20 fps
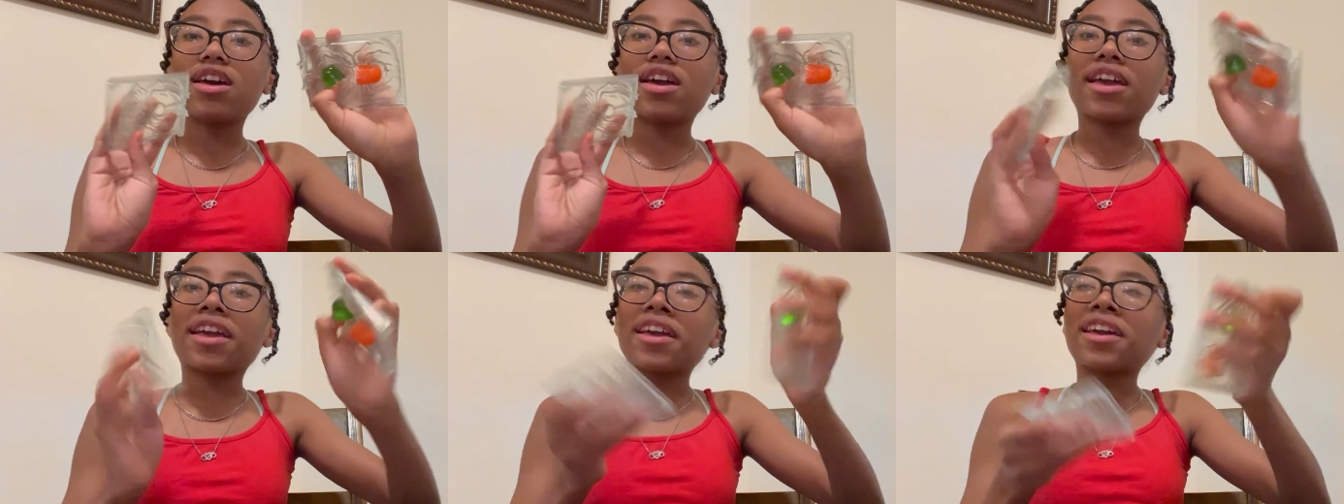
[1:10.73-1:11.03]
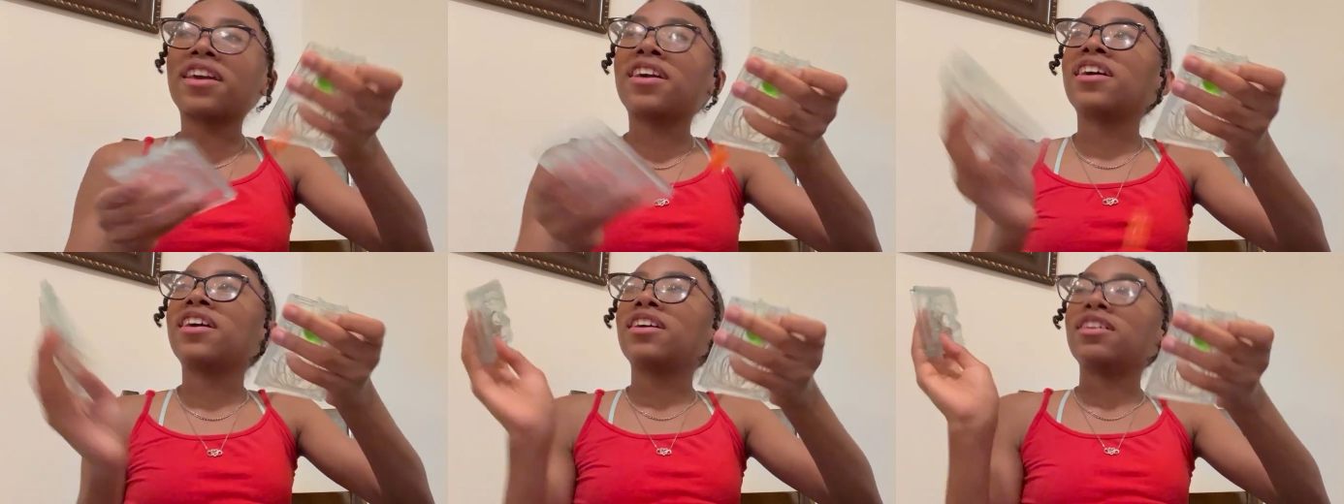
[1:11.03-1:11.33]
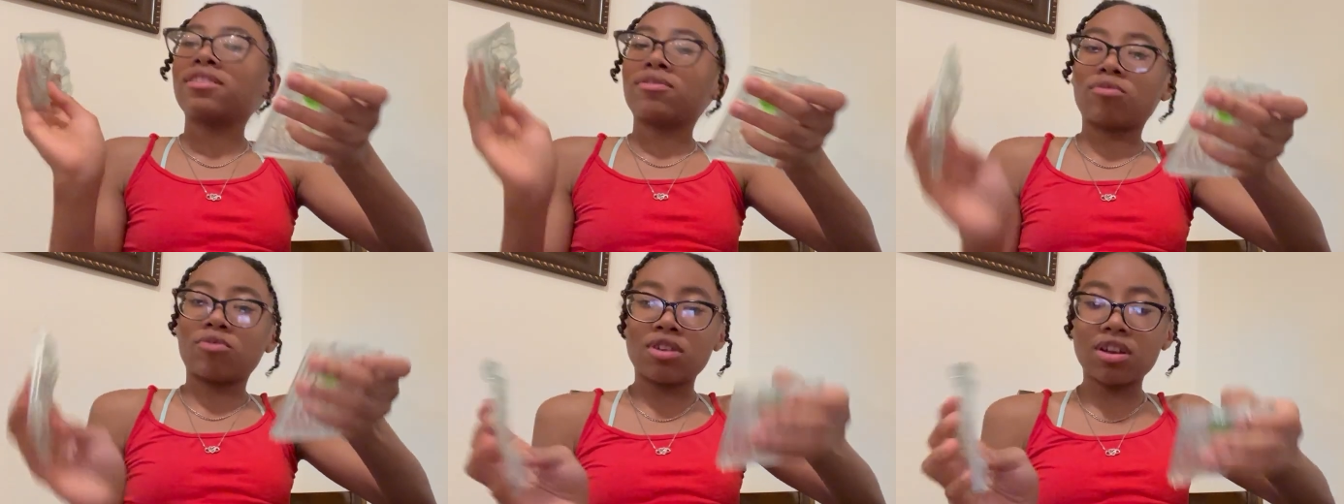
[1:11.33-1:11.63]

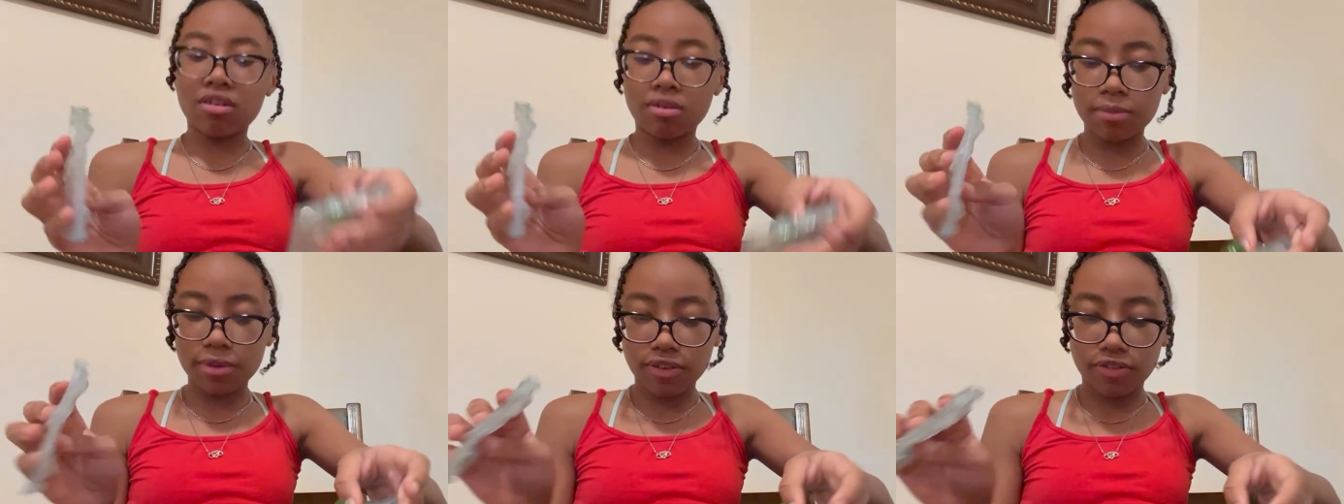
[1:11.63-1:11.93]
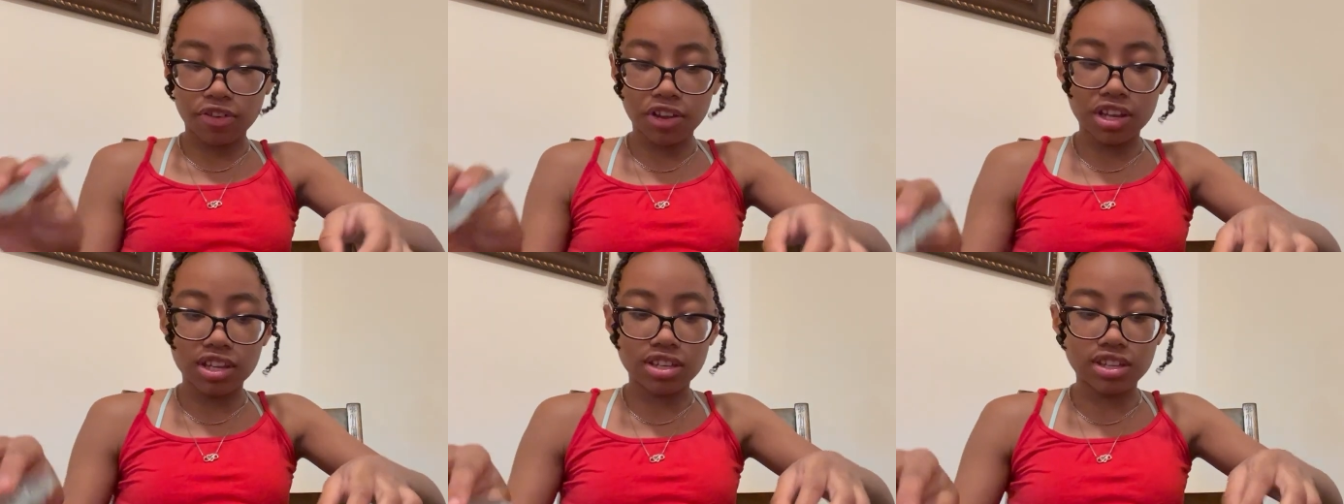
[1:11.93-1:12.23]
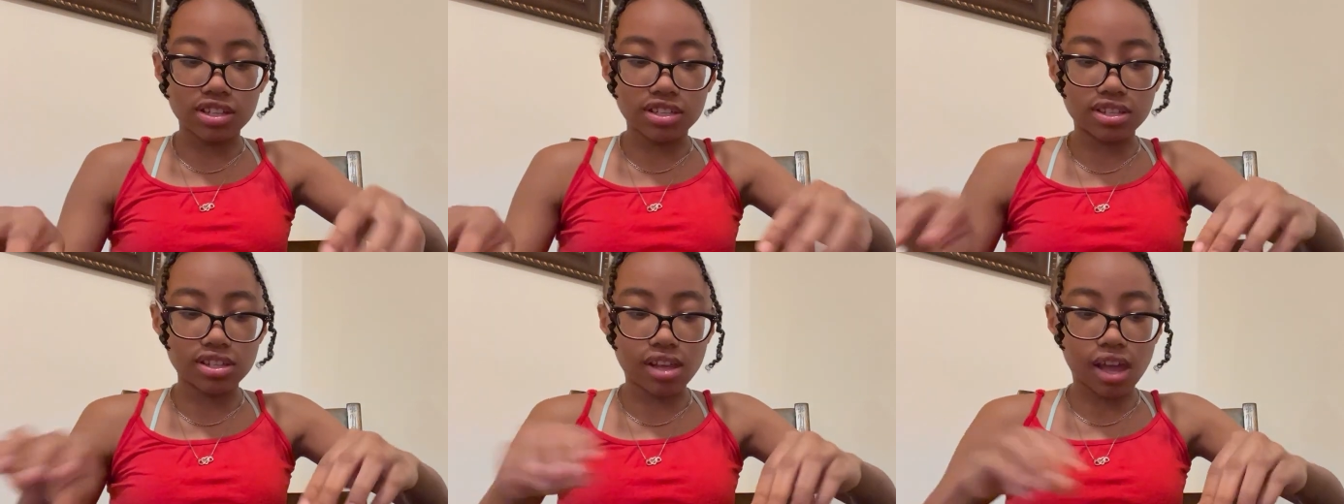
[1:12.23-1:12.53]
and we gonna be
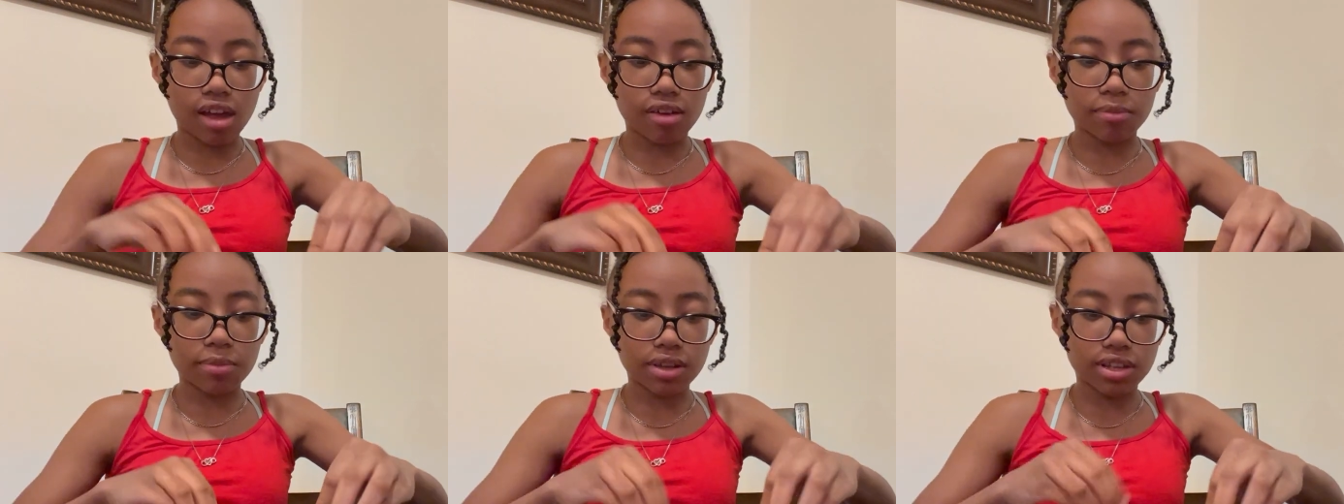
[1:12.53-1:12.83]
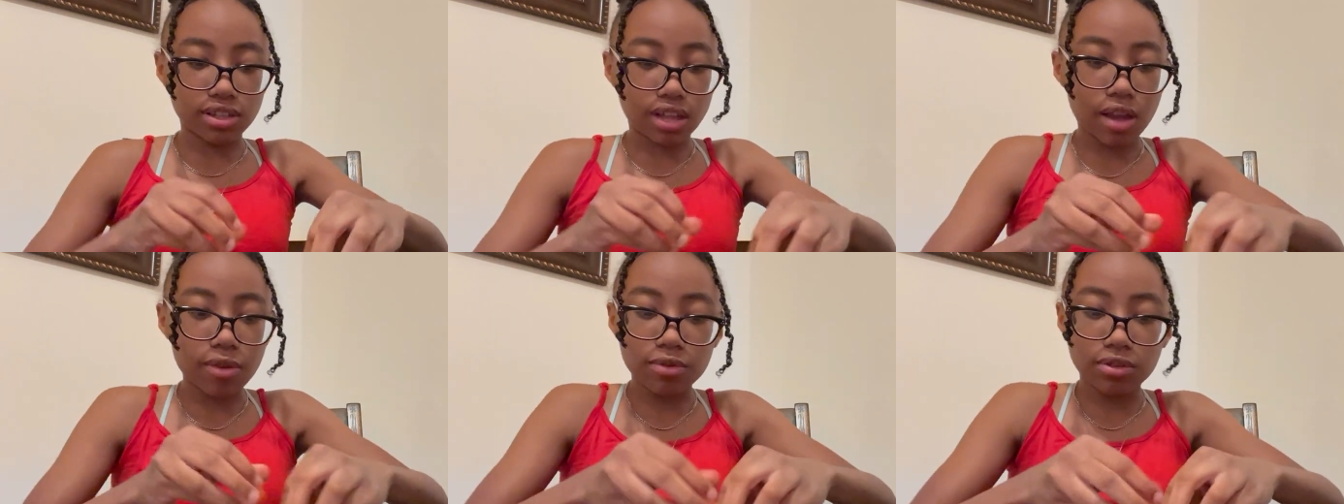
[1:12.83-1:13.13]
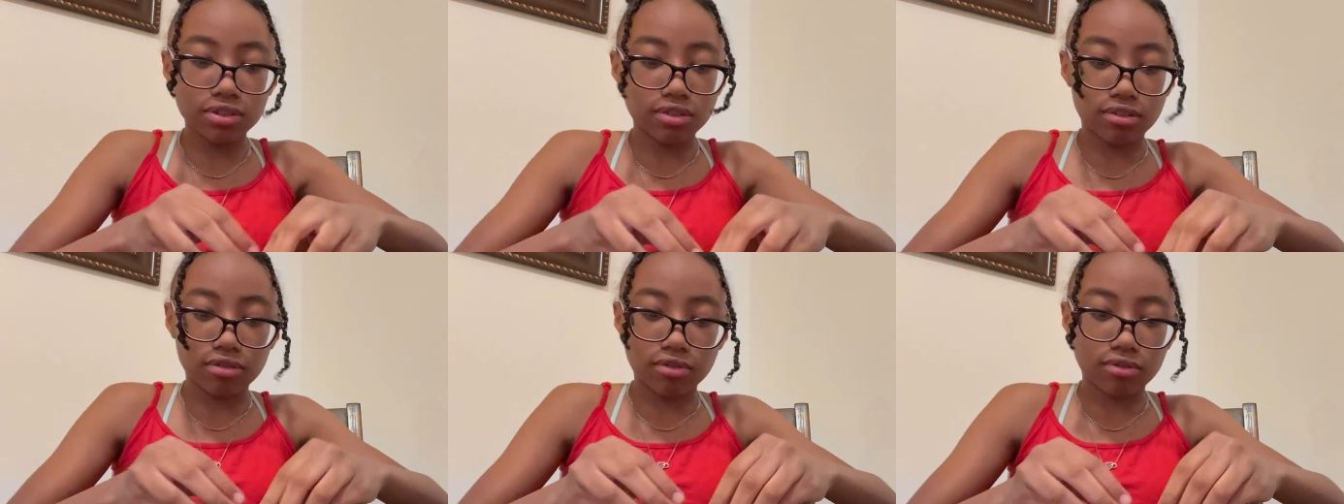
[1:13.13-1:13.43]
figuring this out because I
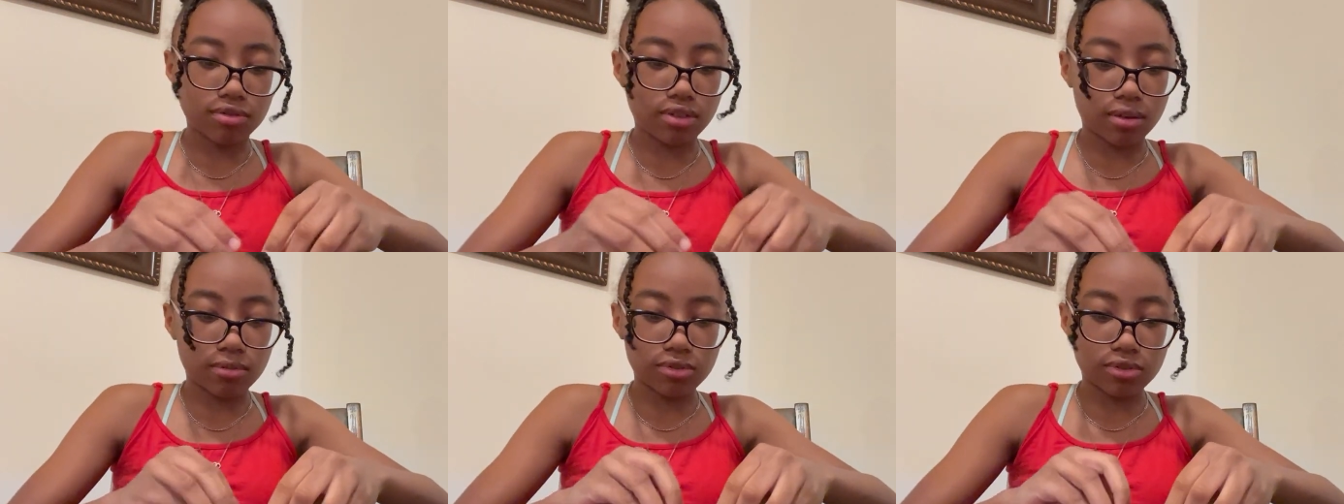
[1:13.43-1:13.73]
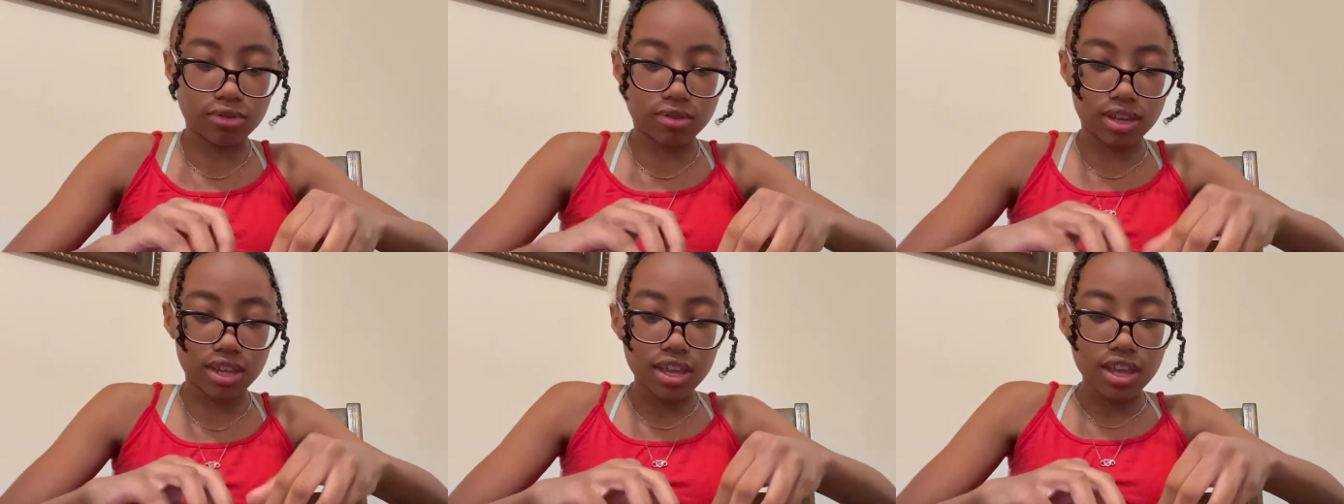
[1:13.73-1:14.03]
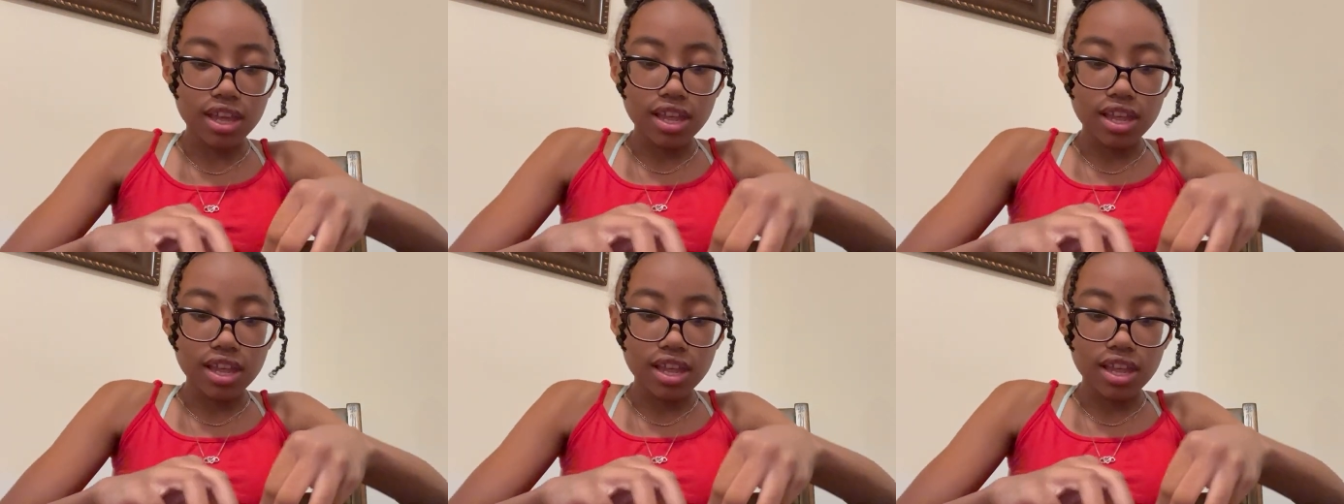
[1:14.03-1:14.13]
really don't know what I'm doing.